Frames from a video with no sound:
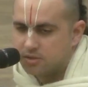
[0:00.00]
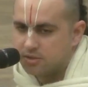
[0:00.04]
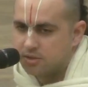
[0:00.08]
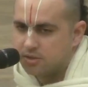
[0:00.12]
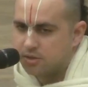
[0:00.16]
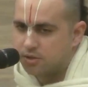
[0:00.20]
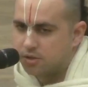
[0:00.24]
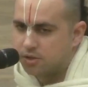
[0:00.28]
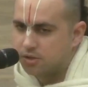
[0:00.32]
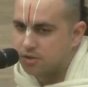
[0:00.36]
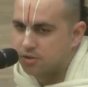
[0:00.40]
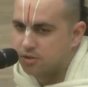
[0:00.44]

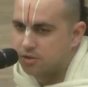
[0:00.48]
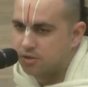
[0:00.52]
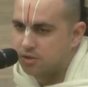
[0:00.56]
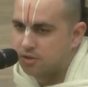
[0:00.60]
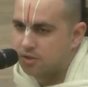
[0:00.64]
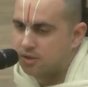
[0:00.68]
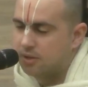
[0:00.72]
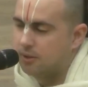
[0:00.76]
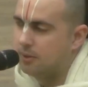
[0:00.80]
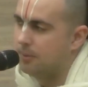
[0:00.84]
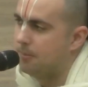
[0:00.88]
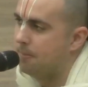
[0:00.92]

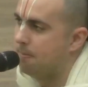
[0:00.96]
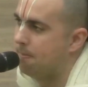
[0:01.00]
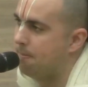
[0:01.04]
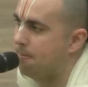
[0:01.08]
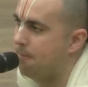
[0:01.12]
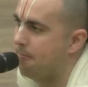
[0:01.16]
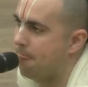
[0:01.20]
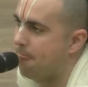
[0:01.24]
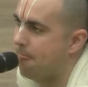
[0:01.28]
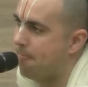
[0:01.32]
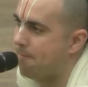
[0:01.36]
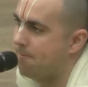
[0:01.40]
doctor
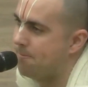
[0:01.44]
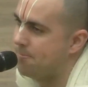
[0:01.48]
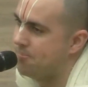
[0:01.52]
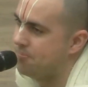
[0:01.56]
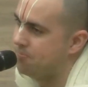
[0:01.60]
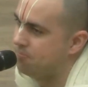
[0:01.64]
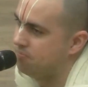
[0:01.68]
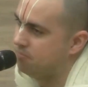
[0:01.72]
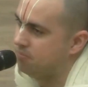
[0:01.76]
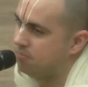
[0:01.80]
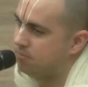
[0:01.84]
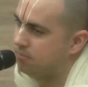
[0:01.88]

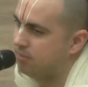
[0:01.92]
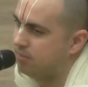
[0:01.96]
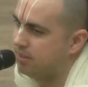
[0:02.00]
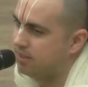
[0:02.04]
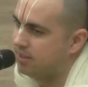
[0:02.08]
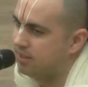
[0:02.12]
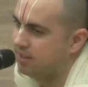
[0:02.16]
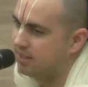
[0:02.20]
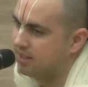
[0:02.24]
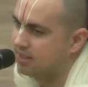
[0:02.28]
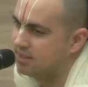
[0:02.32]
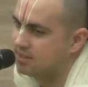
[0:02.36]
made
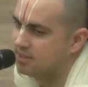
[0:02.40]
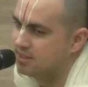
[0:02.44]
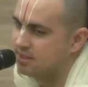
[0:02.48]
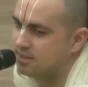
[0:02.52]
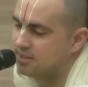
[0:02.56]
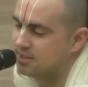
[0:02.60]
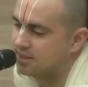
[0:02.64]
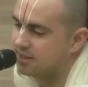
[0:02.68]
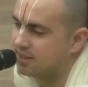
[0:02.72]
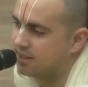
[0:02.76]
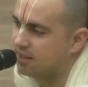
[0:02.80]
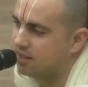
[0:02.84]
again some
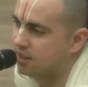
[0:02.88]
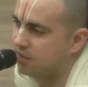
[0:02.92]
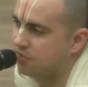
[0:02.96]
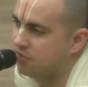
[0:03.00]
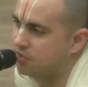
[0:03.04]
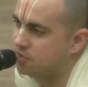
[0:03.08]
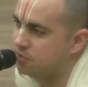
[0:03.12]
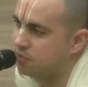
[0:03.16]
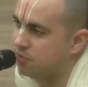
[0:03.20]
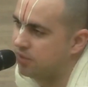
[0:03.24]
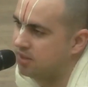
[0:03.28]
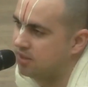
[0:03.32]
scanning of
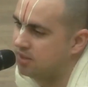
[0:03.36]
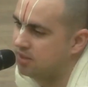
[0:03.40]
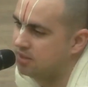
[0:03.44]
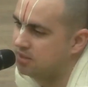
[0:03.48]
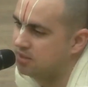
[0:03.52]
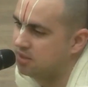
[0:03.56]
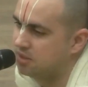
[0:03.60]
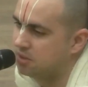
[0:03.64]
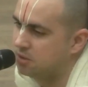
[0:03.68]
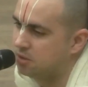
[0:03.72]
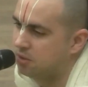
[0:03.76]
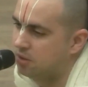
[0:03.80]
his brain and
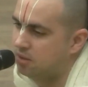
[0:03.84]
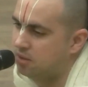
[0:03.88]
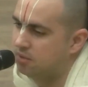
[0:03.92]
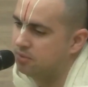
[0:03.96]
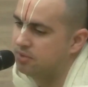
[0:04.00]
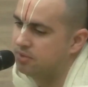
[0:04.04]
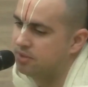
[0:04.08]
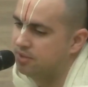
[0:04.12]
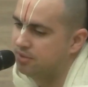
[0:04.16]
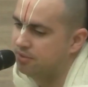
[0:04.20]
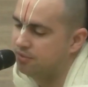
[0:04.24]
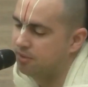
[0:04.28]
said, oh,
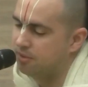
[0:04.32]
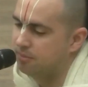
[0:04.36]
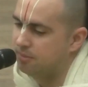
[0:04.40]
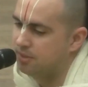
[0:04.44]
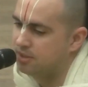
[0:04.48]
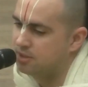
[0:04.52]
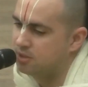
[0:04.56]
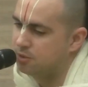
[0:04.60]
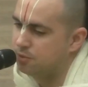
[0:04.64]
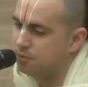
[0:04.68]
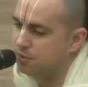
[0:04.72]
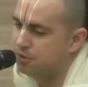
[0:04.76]
the
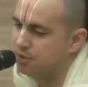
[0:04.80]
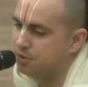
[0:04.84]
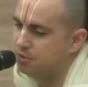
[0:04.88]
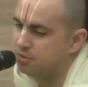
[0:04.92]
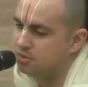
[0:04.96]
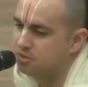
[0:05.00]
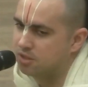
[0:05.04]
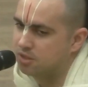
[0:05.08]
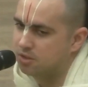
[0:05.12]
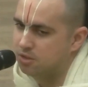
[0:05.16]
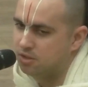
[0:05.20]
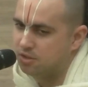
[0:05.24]
inflammation
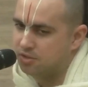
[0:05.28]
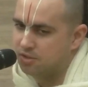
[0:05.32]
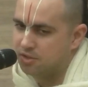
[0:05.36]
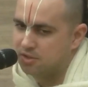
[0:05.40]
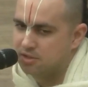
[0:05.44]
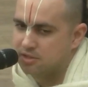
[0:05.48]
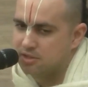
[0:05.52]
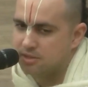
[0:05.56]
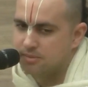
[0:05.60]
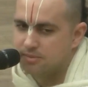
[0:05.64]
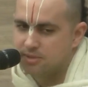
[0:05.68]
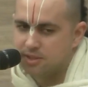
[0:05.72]
reduced a lot. It
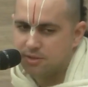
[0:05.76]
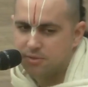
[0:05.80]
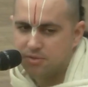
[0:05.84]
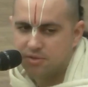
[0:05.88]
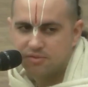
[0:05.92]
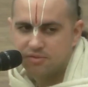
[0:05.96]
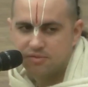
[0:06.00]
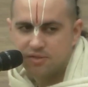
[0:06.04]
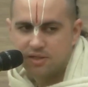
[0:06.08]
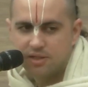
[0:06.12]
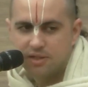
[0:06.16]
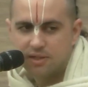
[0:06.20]
seems that you are
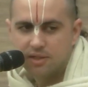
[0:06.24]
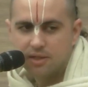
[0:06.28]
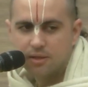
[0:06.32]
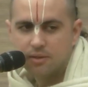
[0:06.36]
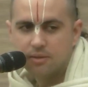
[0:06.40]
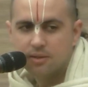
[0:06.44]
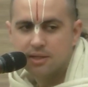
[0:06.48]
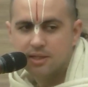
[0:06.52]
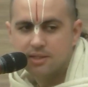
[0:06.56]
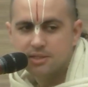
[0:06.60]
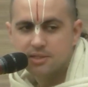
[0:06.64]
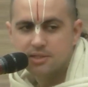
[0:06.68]
fine now.
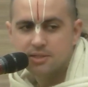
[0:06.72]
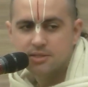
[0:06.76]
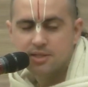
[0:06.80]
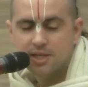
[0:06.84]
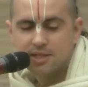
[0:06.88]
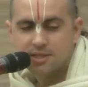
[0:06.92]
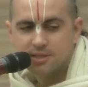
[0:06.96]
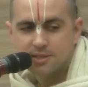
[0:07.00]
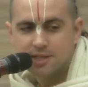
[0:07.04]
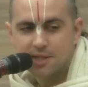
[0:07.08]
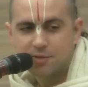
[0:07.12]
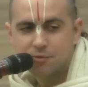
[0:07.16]

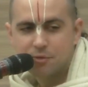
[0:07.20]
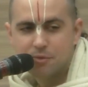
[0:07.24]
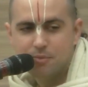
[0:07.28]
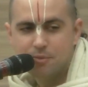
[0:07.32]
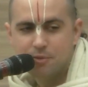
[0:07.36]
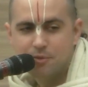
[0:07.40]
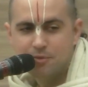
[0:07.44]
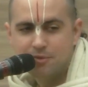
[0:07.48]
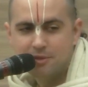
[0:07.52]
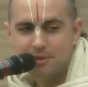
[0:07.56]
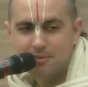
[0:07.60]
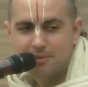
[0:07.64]
Let's start
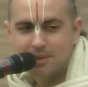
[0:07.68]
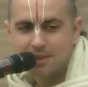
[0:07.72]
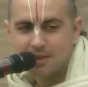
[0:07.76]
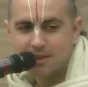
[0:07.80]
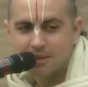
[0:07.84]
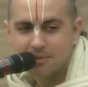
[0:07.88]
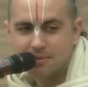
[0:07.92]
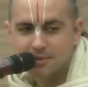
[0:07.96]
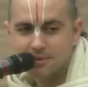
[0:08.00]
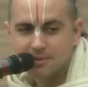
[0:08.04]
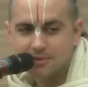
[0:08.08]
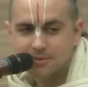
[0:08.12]
removing the
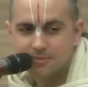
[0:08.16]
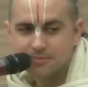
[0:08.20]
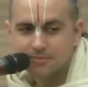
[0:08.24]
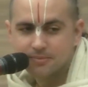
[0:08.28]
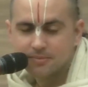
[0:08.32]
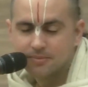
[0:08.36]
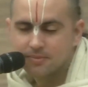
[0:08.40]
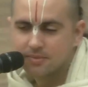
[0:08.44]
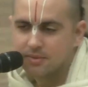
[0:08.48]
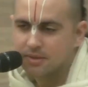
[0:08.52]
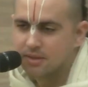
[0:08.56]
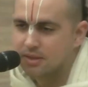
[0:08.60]
medicaments.
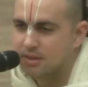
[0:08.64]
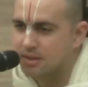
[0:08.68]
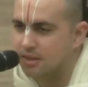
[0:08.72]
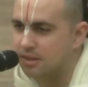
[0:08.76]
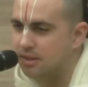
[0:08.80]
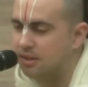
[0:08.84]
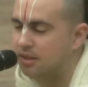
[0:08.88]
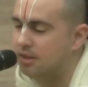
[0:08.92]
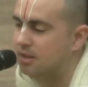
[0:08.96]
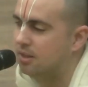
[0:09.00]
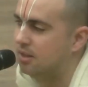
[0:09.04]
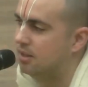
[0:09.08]

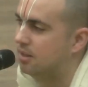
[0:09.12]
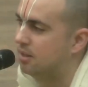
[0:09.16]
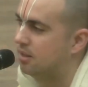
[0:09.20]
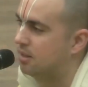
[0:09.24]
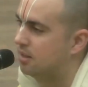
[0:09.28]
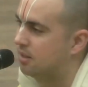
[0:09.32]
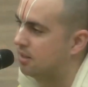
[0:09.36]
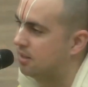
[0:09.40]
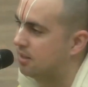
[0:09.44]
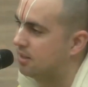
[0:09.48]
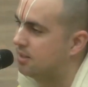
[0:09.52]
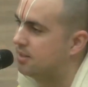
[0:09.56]

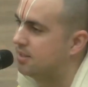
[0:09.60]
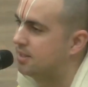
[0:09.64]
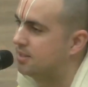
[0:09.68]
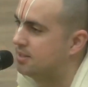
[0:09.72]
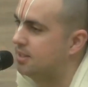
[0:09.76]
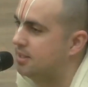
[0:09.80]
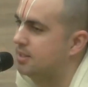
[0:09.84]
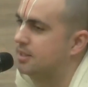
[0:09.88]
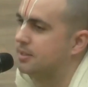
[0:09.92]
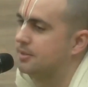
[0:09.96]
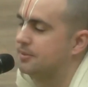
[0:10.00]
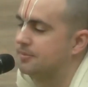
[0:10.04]
And that's
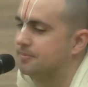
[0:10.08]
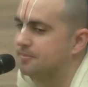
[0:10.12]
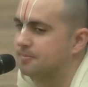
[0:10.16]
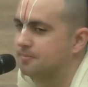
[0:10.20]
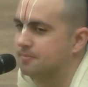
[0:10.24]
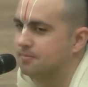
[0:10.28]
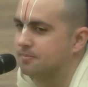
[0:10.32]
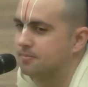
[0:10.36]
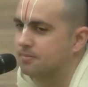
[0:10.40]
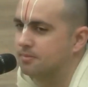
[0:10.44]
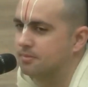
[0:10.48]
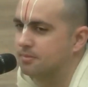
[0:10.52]
it.
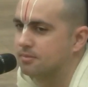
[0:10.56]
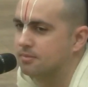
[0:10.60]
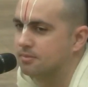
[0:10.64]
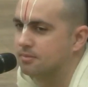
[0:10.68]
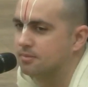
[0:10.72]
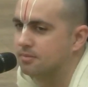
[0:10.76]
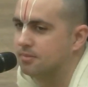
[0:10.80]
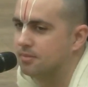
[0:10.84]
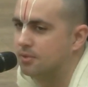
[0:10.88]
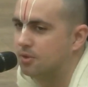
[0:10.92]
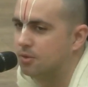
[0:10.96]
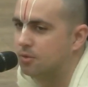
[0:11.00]

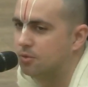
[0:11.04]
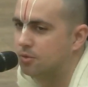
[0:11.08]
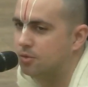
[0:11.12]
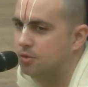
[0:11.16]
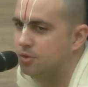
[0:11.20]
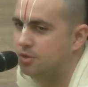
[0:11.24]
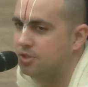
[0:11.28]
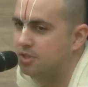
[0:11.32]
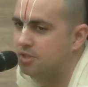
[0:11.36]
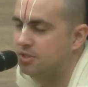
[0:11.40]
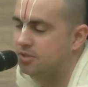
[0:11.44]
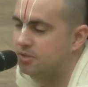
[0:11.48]

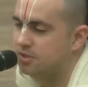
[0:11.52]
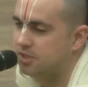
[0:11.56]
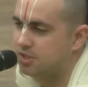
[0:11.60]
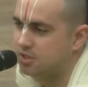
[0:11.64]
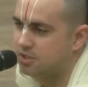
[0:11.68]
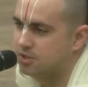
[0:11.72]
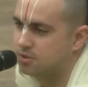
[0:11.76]
Guruji